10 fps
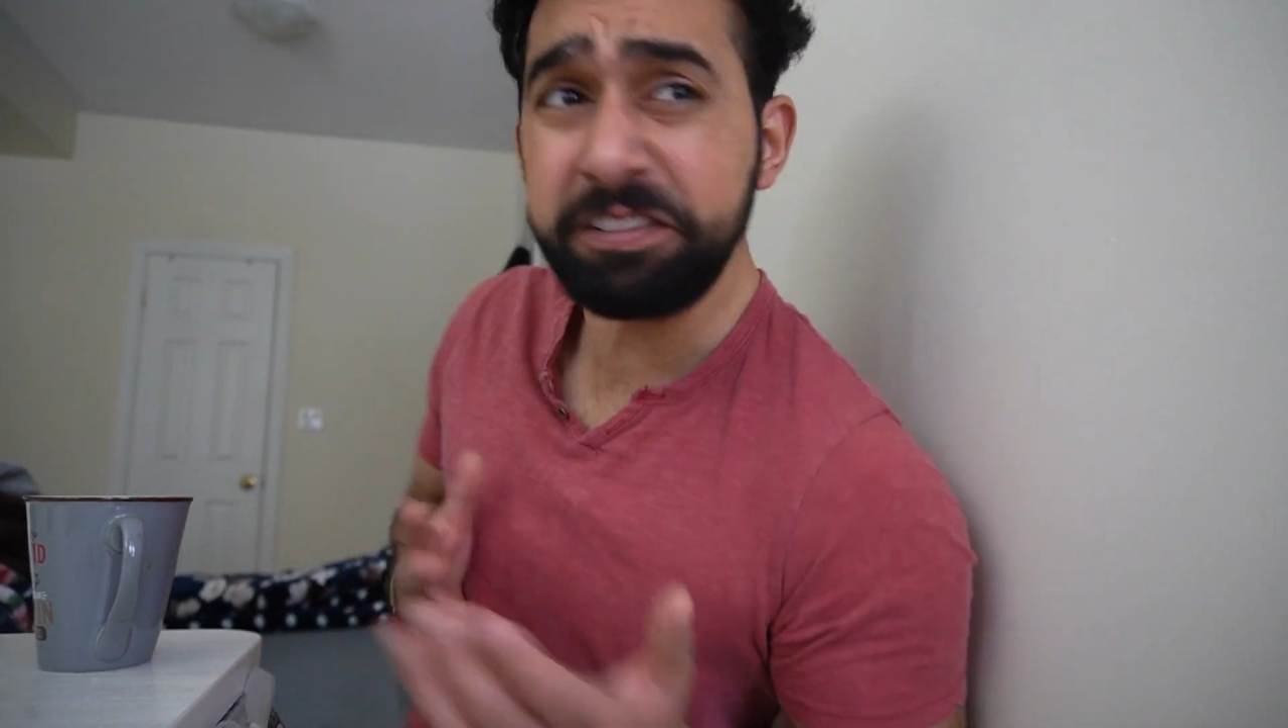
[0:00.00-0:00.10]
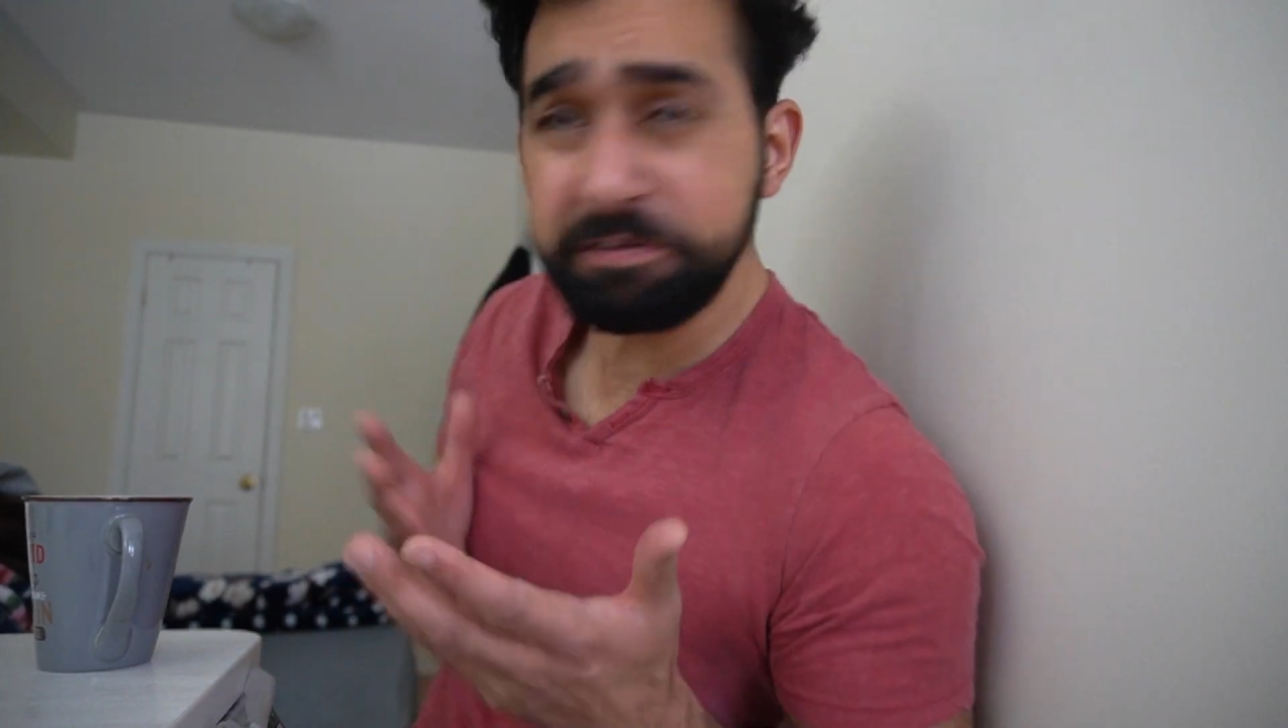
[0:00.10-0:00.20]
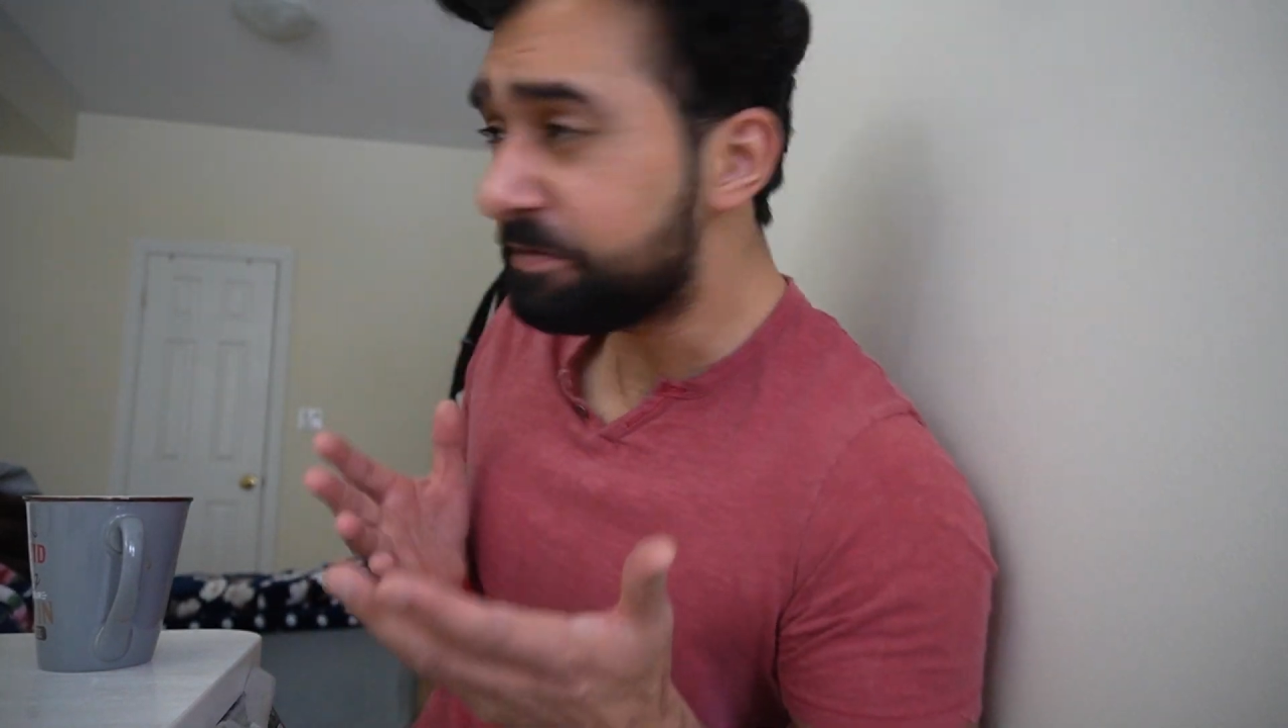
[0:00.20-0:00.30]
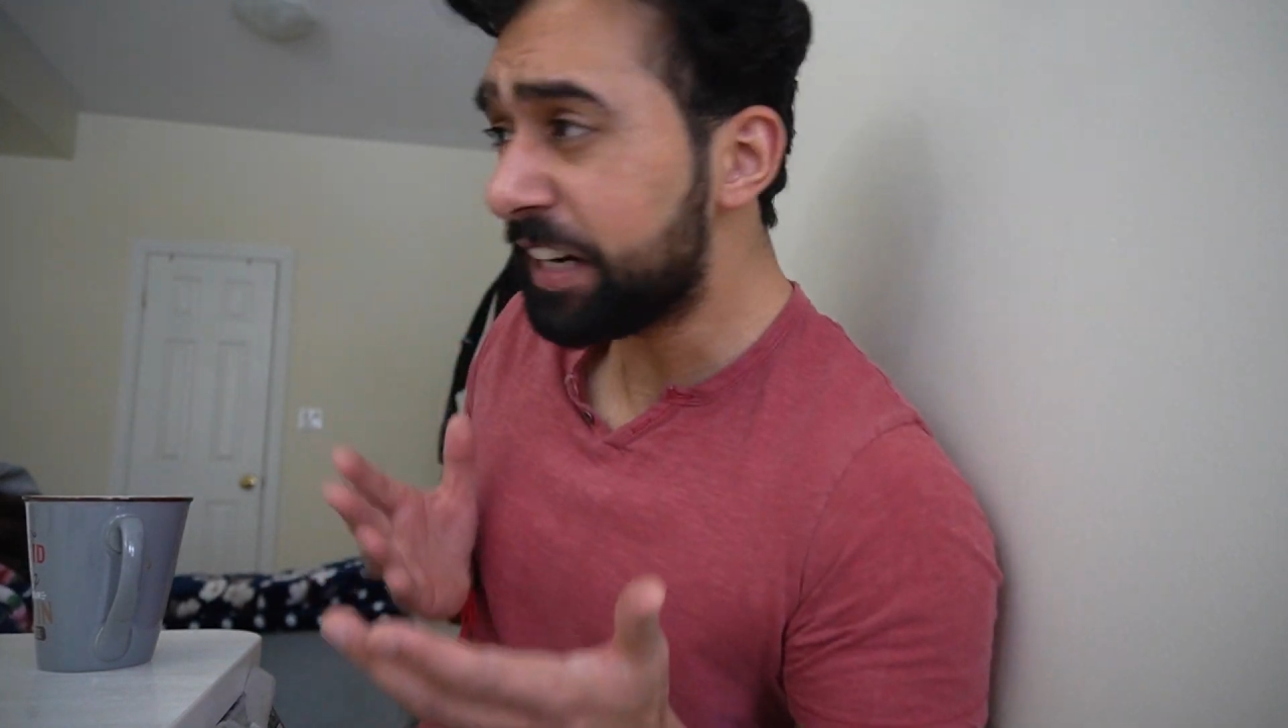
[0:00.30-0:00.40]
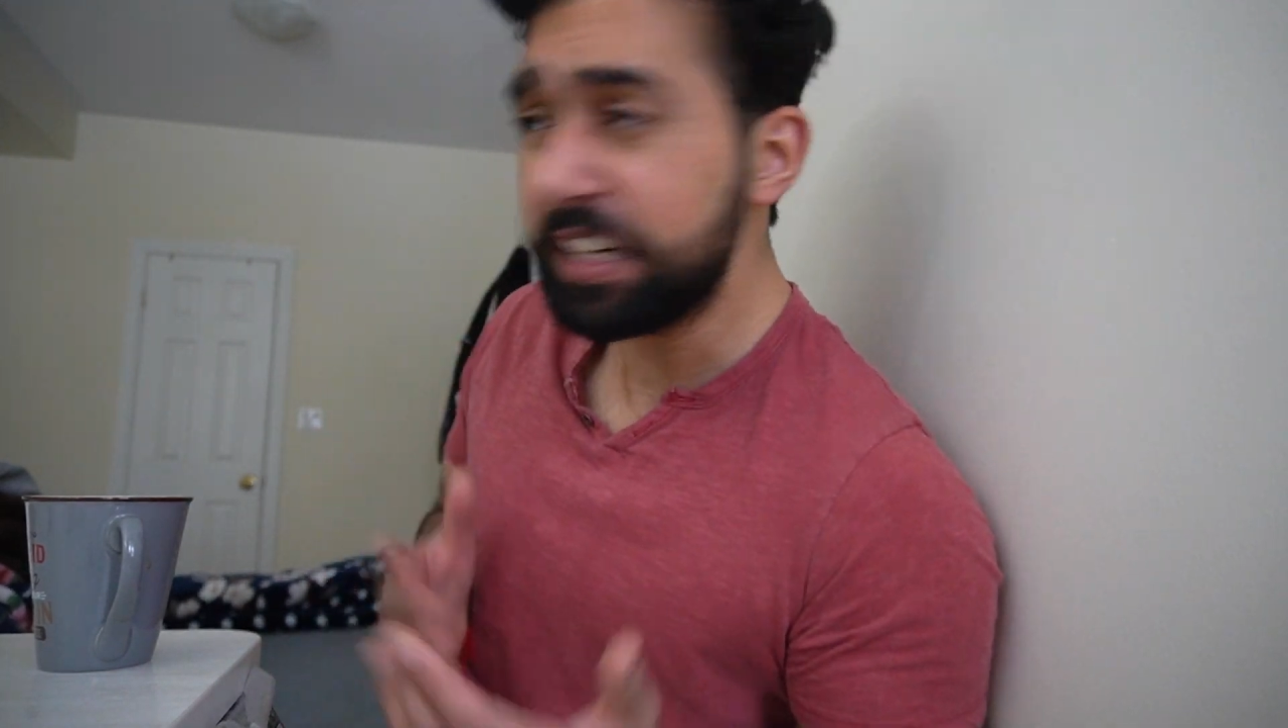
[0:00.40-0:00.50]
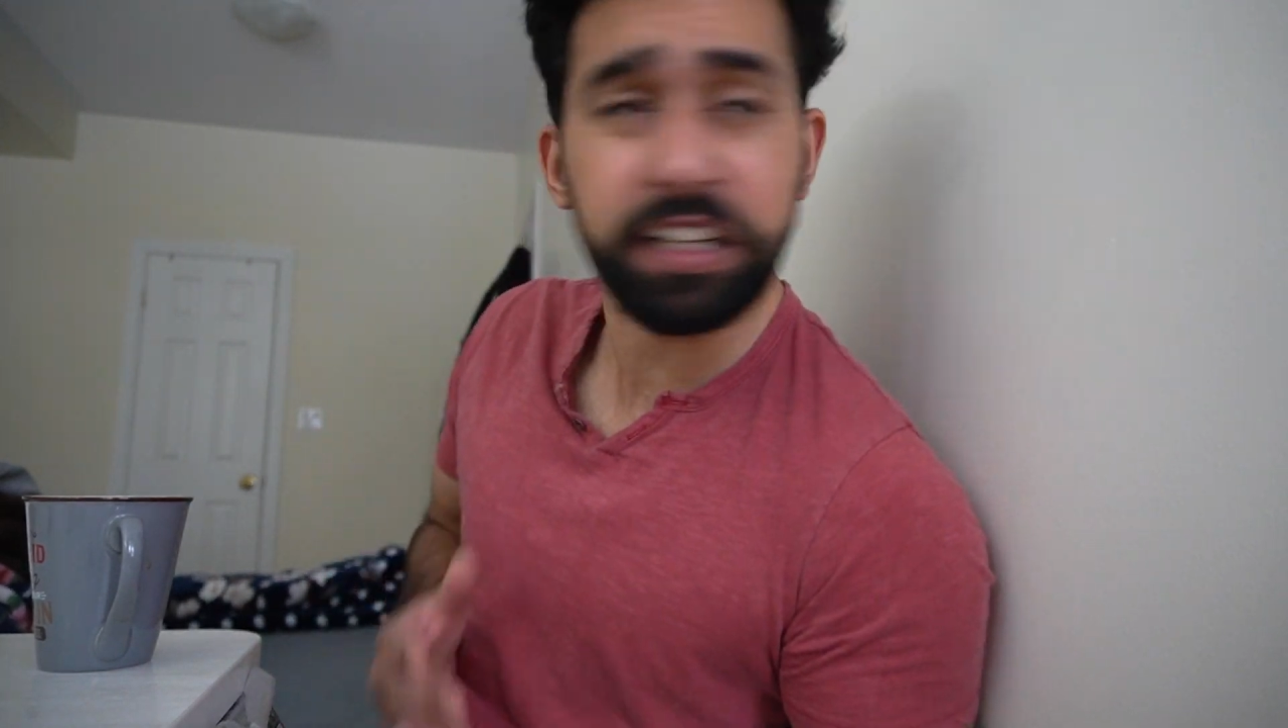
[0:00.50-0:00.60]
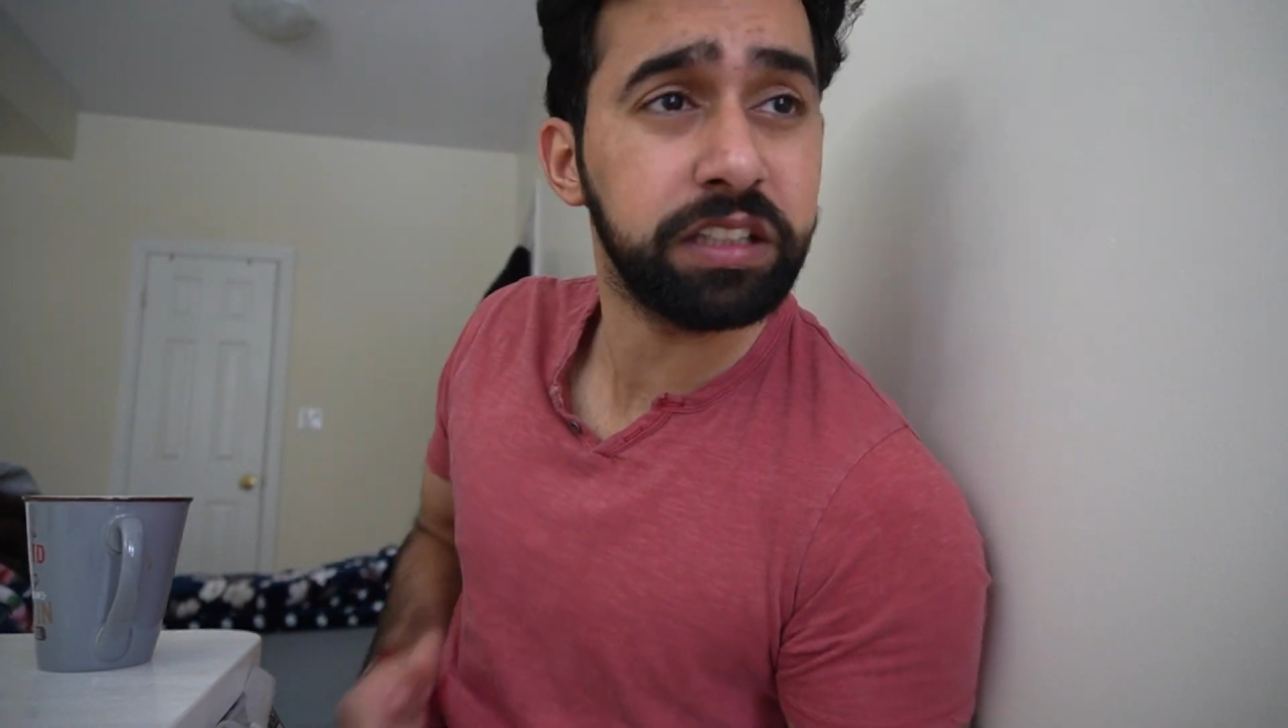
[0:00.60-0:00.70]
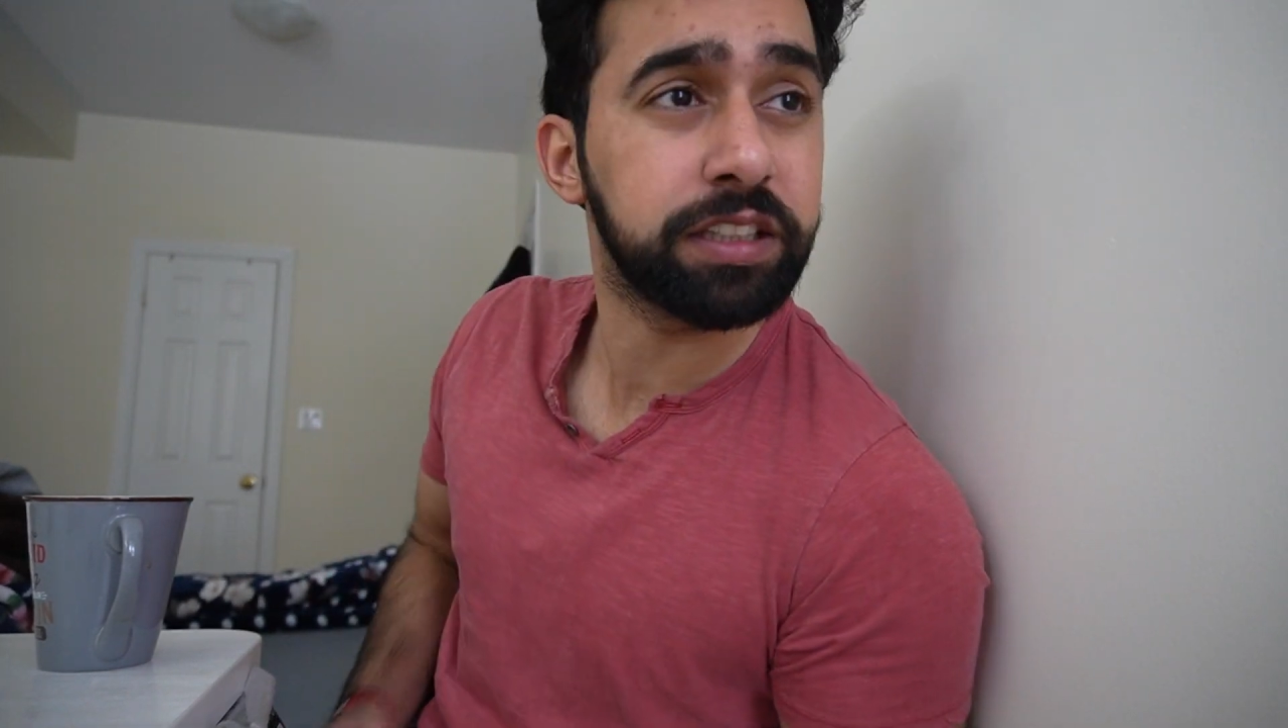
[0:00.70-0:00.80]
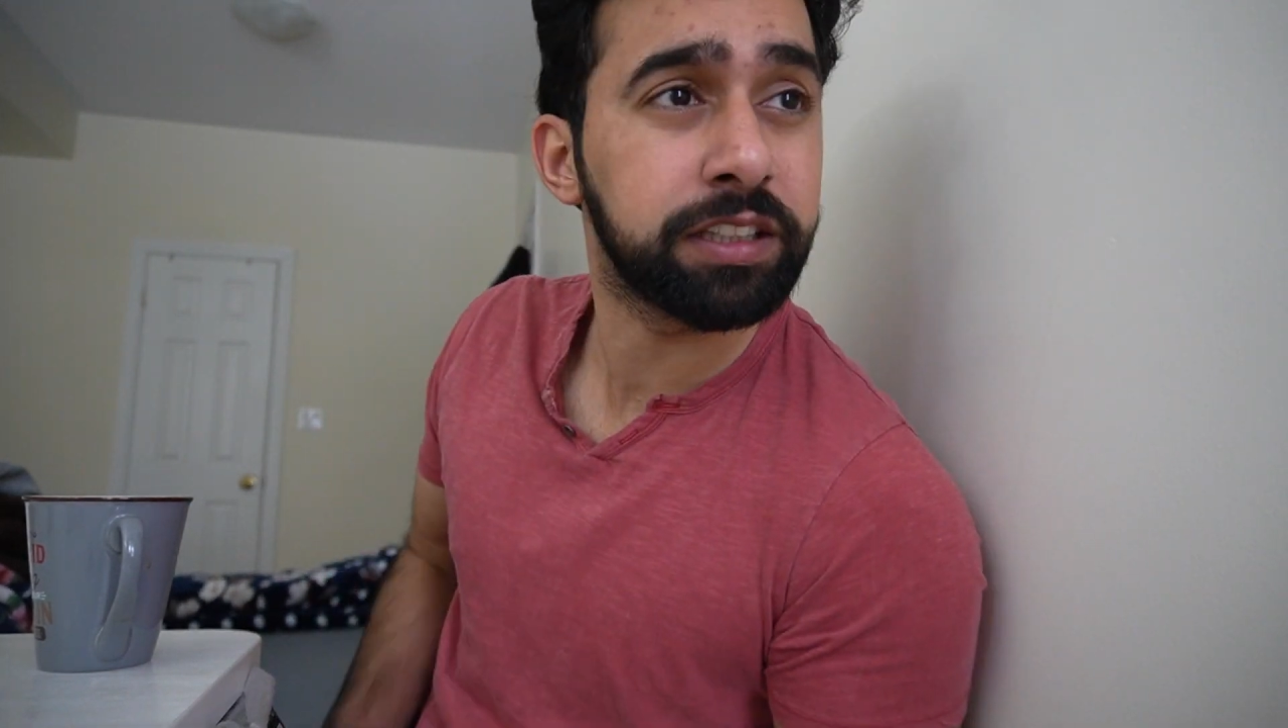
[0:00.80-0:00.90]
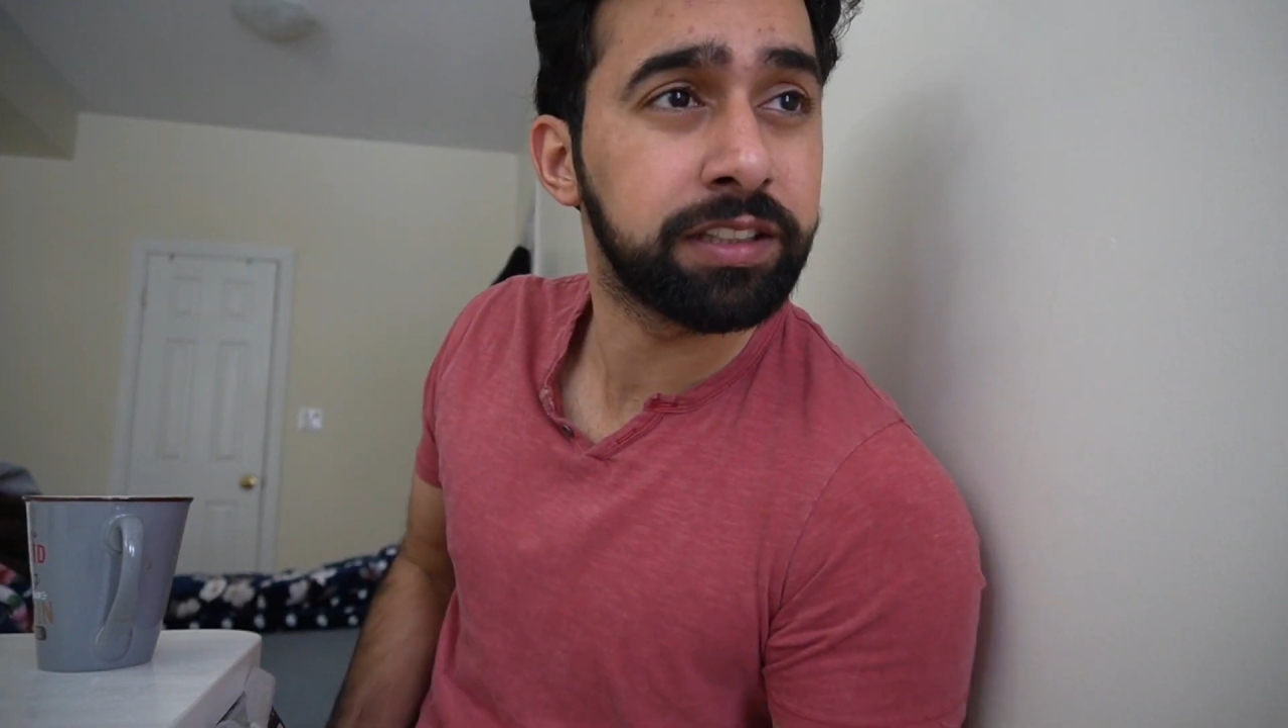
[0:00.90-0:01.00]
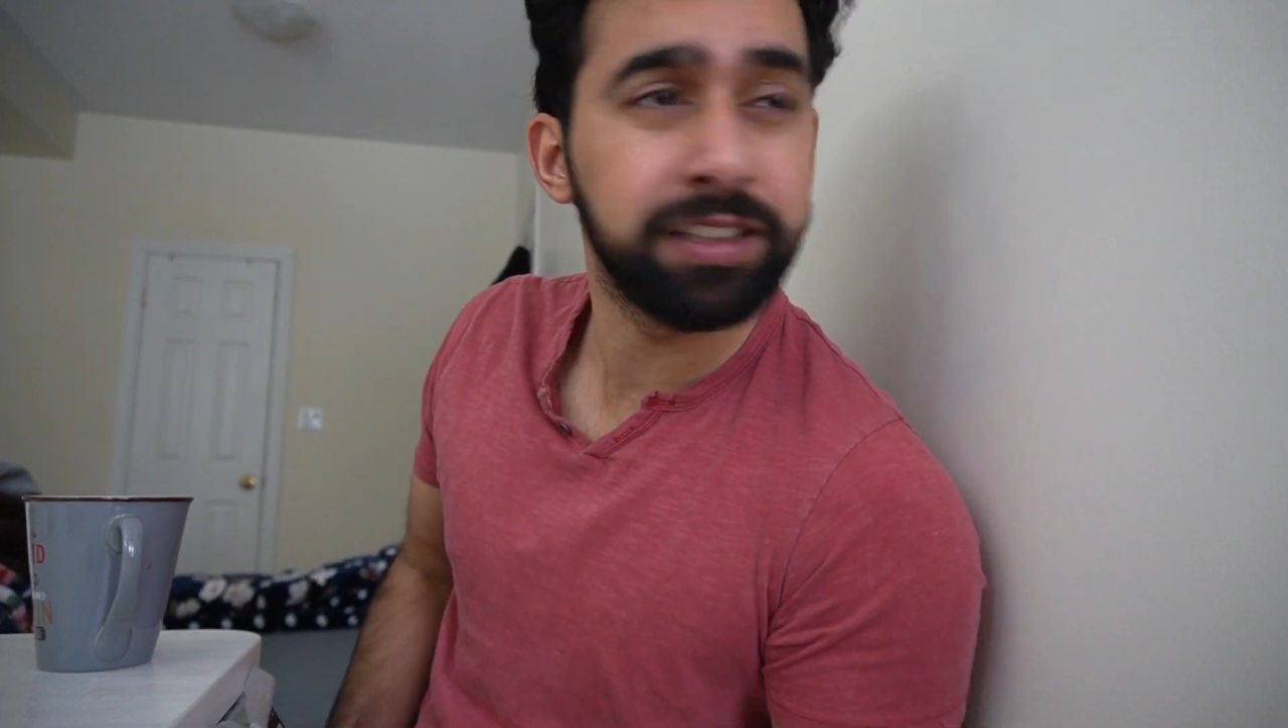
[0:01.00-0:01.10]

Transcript: friend here.